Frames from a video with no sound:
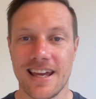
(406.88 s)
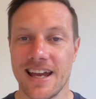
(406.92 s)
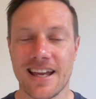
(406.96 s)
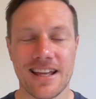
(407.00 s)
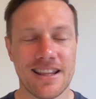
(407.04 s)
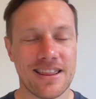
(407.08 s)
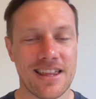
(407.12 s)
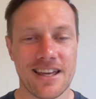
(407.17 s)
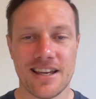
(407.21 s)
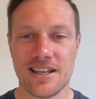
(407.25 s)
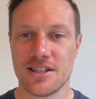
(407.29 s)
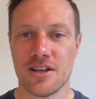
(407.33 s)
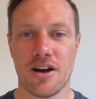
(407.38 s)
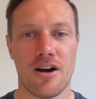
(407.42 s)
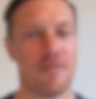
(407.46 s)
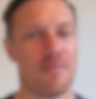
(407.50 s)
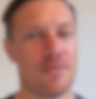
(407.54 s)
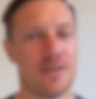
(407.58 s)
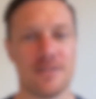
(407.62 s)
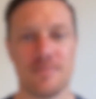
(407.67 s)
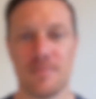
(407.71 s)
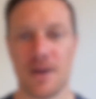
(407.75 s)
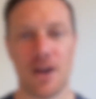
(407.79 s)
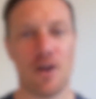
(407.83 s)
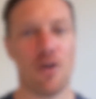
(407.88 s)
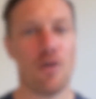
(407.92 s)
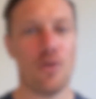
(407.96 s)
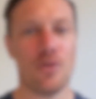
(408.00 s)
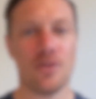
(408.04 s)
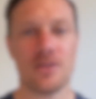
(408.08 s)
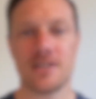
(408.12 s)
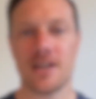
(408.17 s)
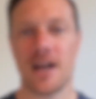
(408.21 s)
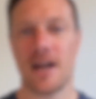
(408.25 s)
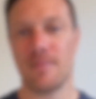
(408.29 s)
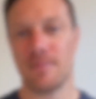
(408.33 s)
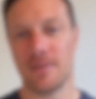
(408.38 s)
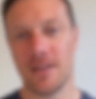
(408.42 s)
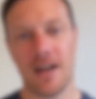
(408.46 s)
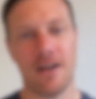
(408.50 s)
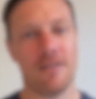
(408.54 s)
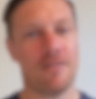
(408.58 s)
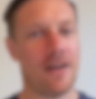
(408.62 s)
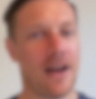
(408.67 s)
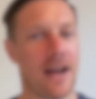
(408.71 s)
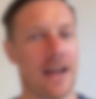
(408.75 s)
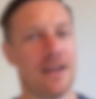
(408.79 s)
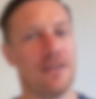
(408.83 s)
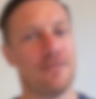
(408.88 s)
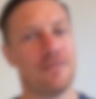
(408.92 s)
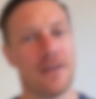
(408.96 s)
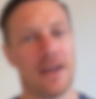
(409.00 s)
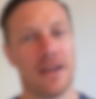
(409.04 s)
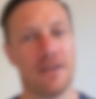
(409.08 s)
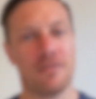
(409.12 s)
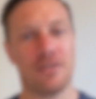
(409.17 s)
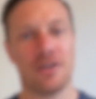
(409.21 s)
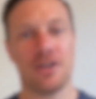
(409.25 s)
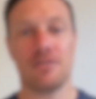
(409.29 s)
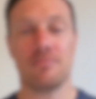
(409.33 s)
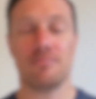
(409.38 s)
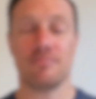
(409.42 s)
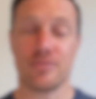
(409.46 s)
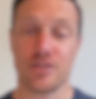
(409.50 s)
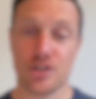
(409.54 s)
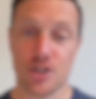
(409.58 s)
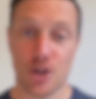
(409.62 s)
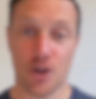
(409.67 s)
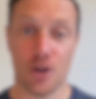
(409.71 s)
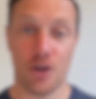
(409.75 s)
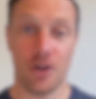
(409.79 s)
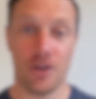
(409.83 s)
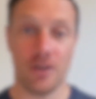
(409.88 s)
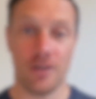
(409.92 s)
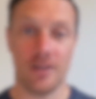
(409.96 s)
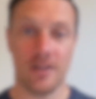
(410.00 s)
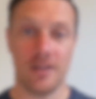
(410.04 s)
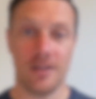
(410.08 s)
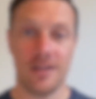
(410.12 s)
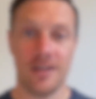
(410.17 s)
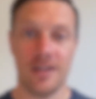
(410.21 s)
Kicking things off is my all-time love-hate favorite, churn.